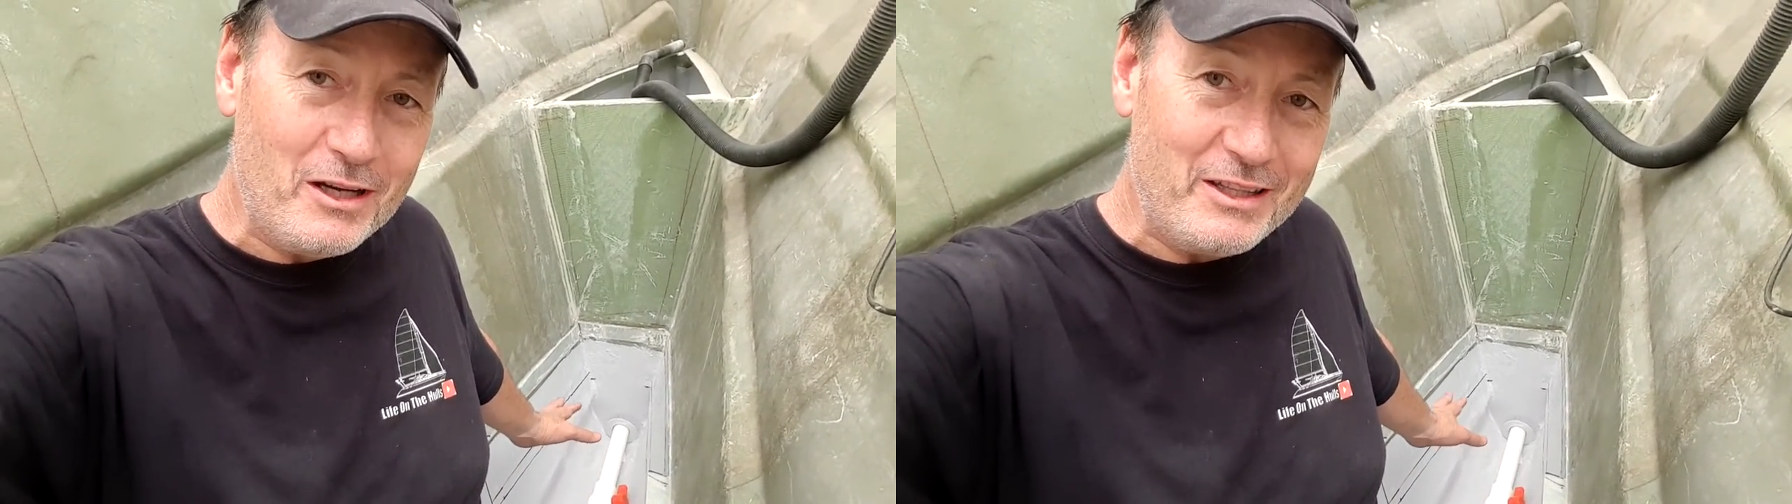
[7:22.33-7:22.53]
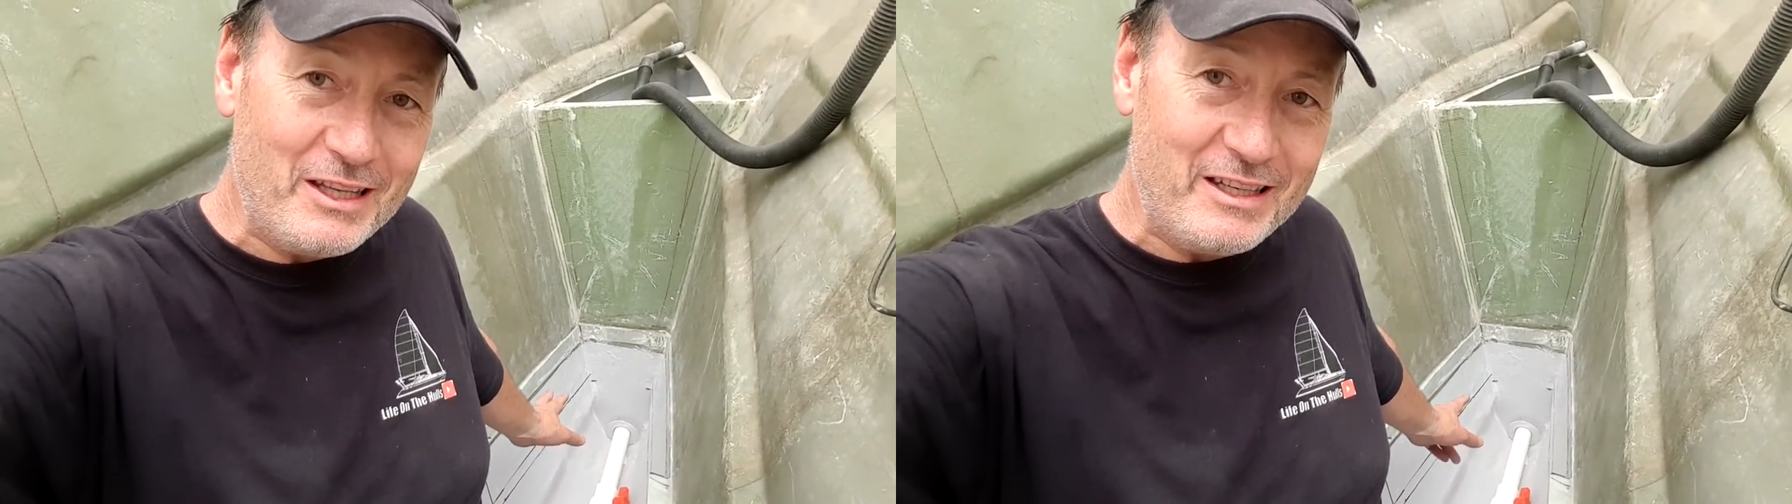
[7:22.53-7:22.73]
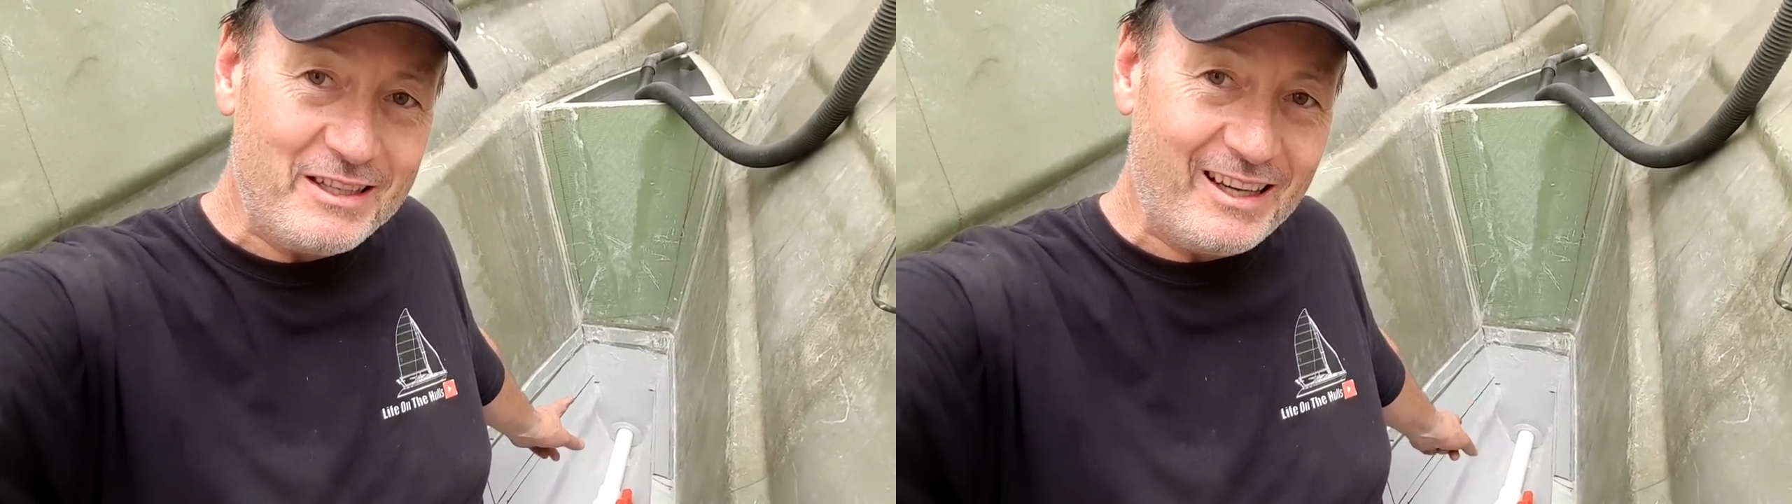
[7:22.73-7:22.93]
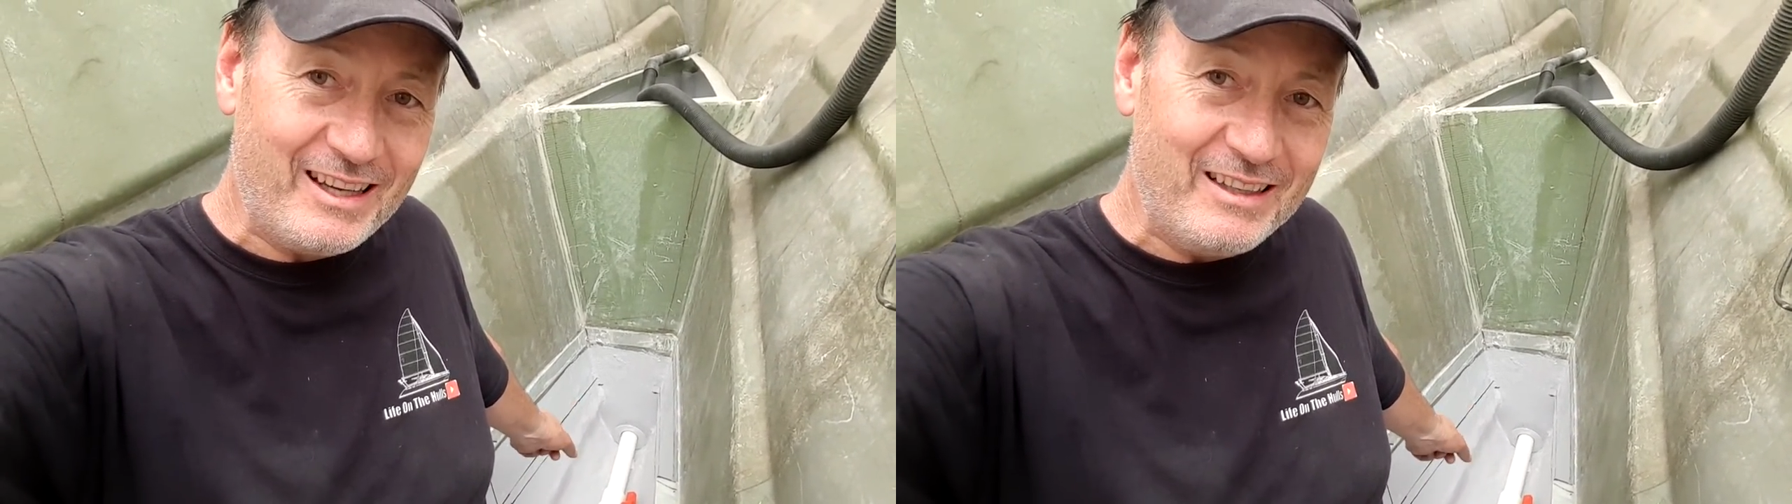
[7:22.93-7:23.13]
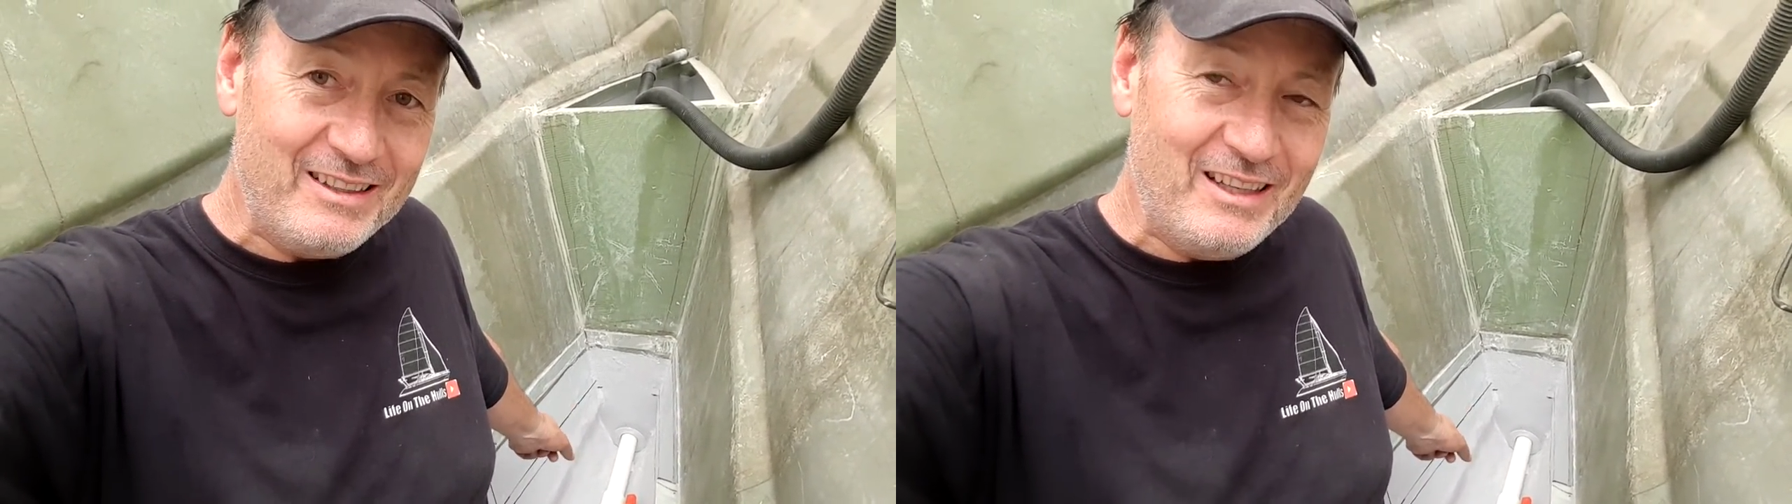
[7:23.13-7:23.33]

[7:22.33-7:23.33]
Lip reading: and then